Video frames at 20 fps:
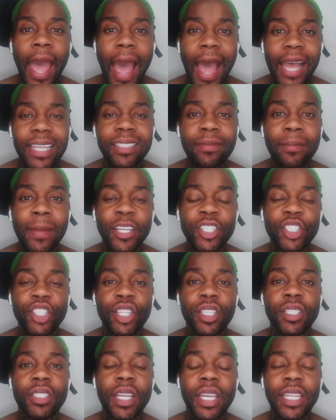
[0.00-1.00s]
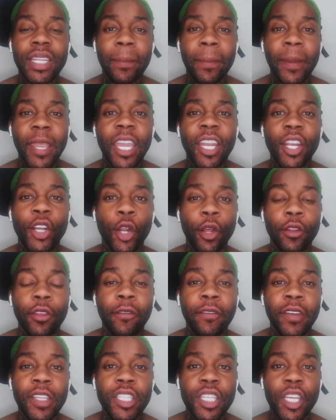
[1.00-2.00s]
As mentioned in the beginning of
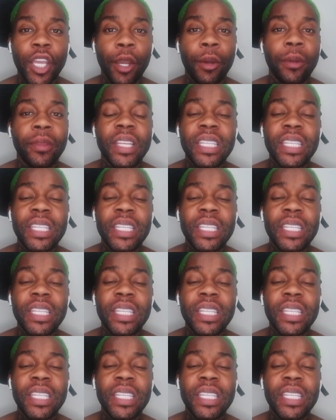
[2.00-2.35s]
the video,